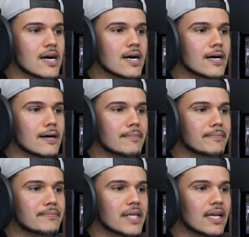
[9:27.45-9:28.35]

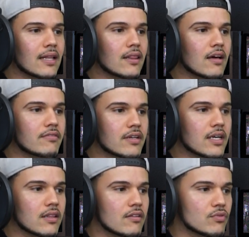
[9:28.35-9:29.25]
And I love it.
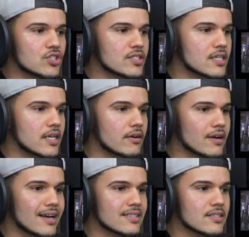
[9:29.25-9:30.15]
I love what she did here,
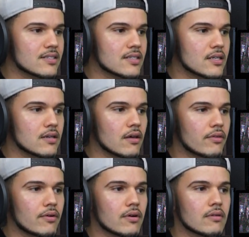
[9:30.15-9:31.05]
guys. This is
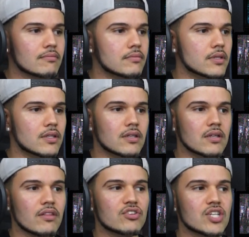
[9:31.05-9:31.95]
another
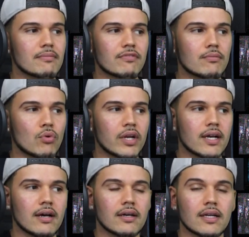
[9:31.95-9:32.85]
gem from
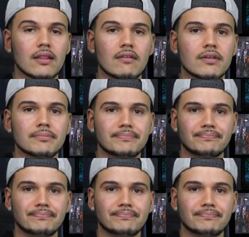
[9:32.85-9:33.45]
Monica, and I love it.